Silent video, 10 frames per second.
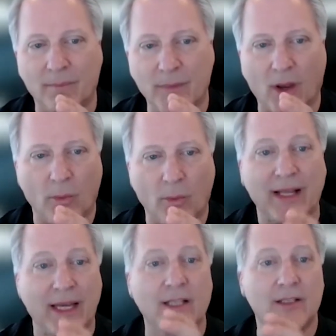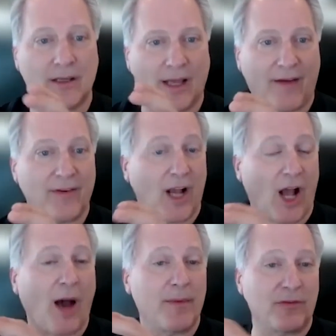We need to have a
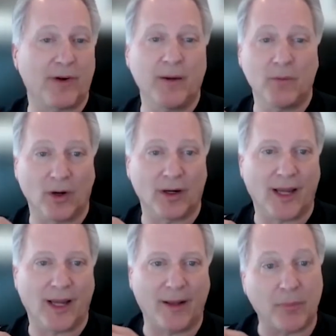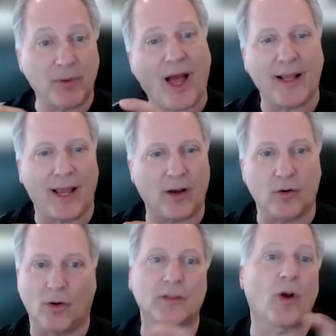common framework and apply that
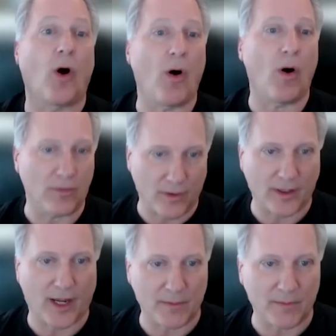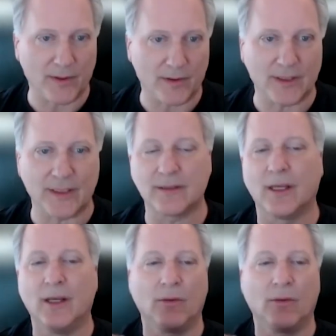across all of our capabilities,